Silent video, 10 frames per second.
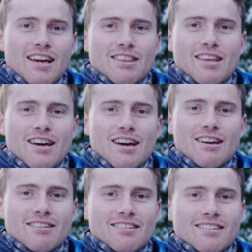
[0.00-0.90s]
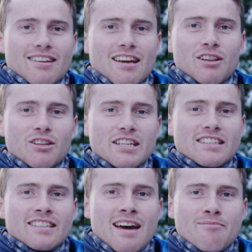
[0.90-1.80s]
Got the
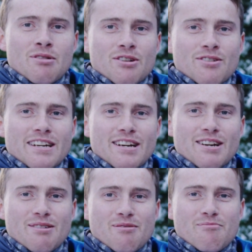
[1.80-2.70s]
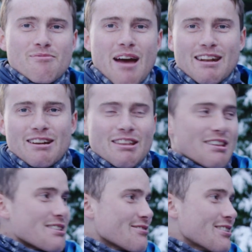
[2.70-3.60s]
elite camera crew here. Brandon on this